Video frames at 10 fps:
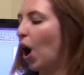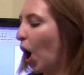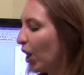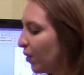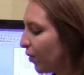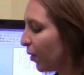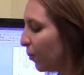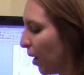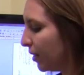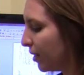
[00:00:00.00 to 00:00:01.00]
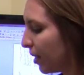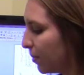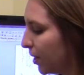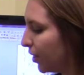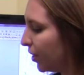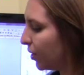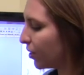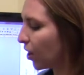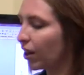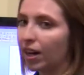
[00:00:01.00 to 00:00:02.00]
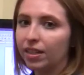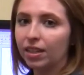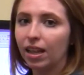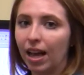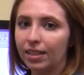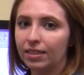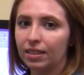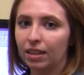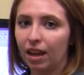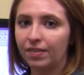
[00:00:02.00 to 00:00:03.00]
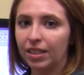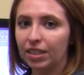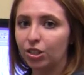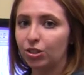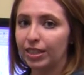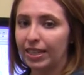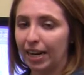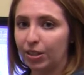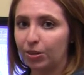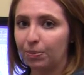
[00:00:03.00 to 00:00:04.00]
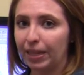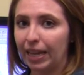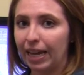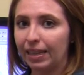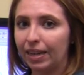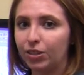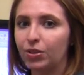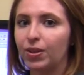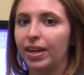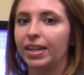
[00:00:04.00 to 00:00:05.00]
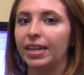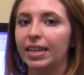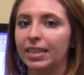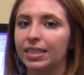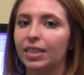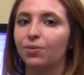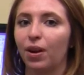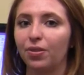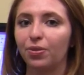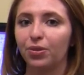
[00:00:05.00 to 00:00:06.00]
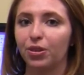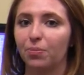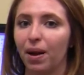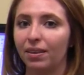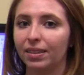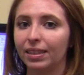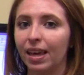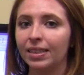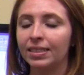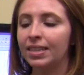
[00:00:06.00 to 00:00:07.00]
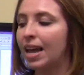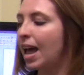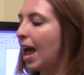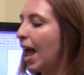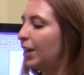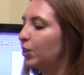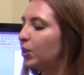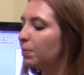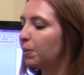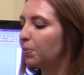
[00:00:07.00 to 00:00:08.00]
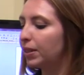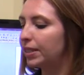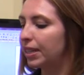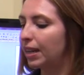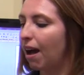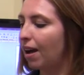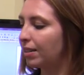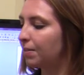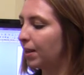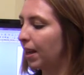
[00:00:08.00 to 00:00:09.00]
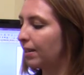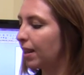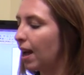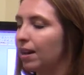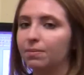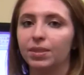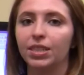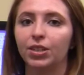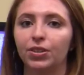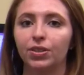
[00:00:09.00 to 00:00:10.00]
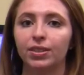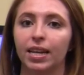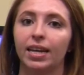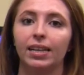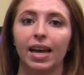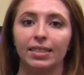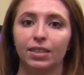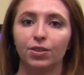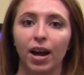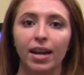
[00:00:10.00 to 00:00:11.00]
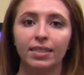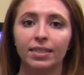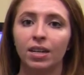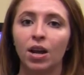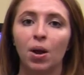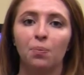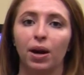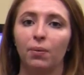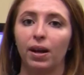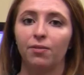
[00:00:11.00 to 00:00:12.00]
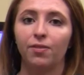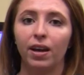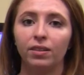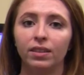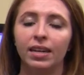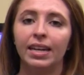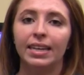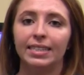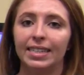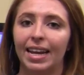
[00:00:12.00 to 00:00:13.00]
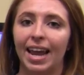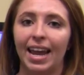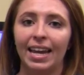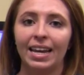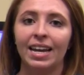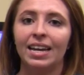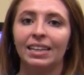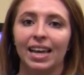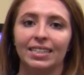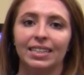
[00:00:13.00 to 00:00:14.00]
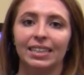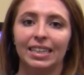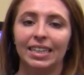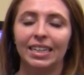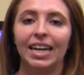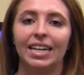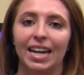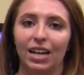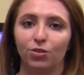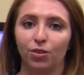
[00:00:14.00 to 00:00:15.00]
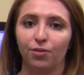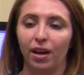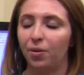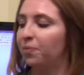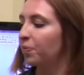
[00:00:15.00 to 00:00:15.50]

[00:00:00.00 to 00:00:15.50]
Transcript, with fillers: All of our wine stock materials are on a class on the industry standard PK liner so that it can easily run through your bottling lines. And you can be printing on demand on materials like classic crest, bright white felt, estate 8, classic linen, and natural felt.